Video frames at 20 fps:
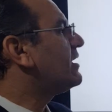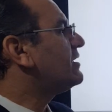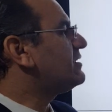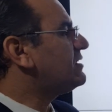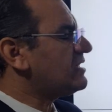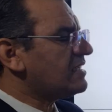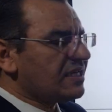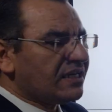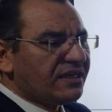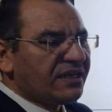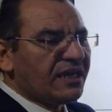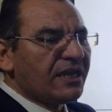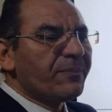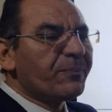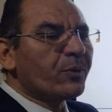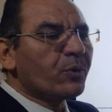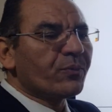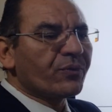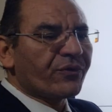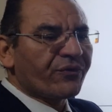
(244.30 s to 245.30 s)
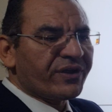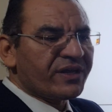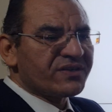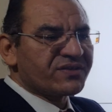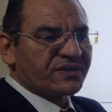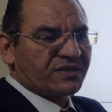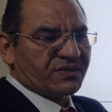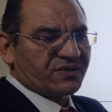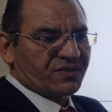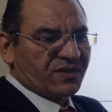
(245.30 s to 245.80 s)
DNA
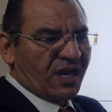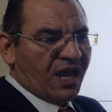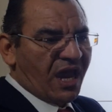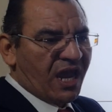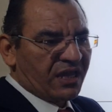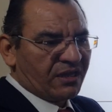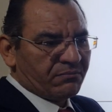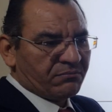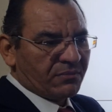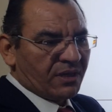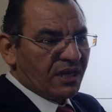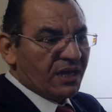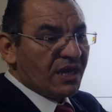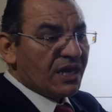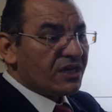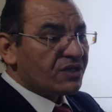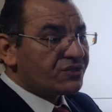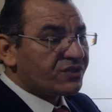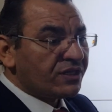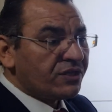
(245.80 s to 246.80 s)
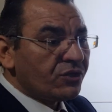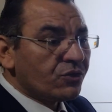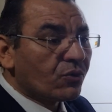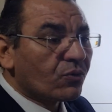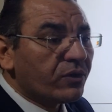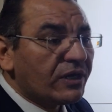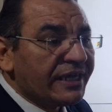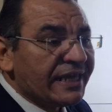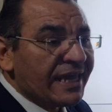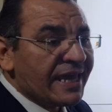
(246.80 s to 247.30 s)
polymerase enzyme. The
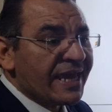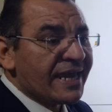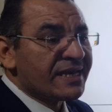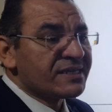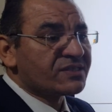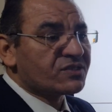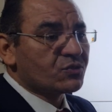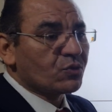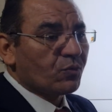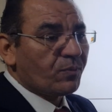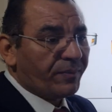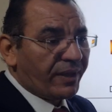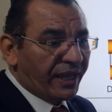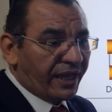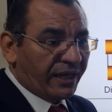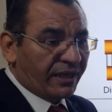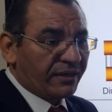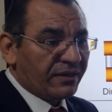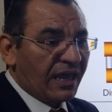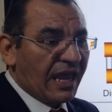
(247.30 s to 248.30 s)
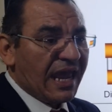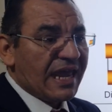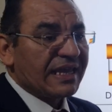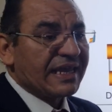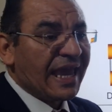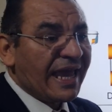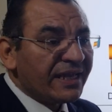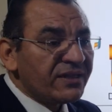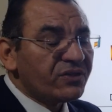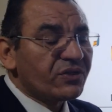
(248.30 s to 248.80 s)
nuclease domain
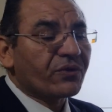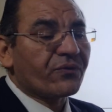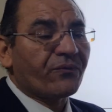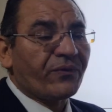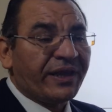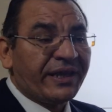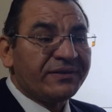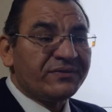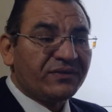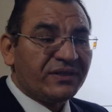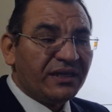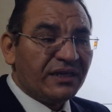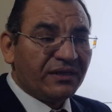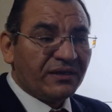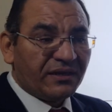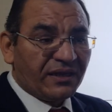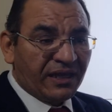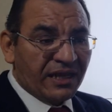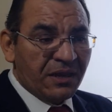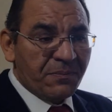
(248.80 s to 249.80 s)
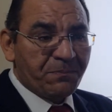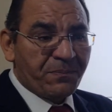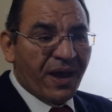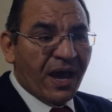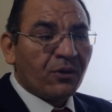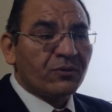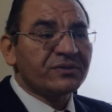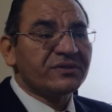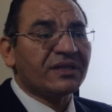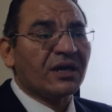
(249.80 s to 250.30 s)
can degrade DNA
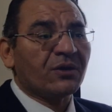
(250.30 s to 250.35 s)
bound